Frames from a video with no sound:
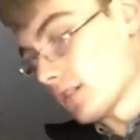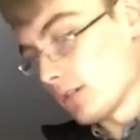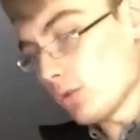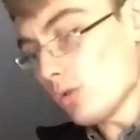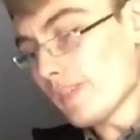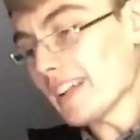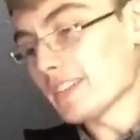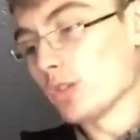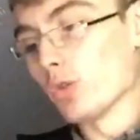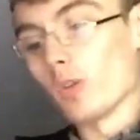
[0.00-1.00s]
gonna, oh,
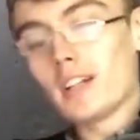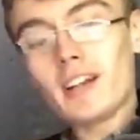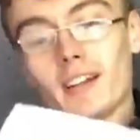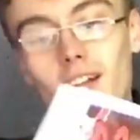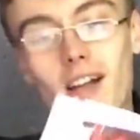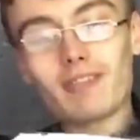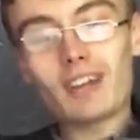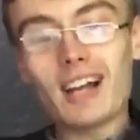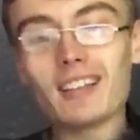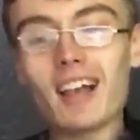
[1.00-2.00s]
that's cool, isn't it? I,
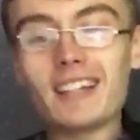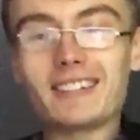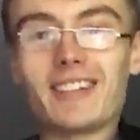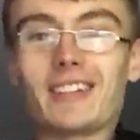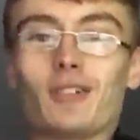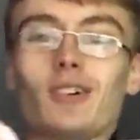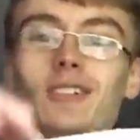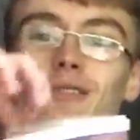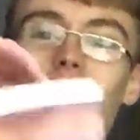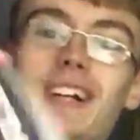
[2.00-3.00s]
I liked this
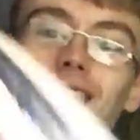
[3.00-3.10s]
one. When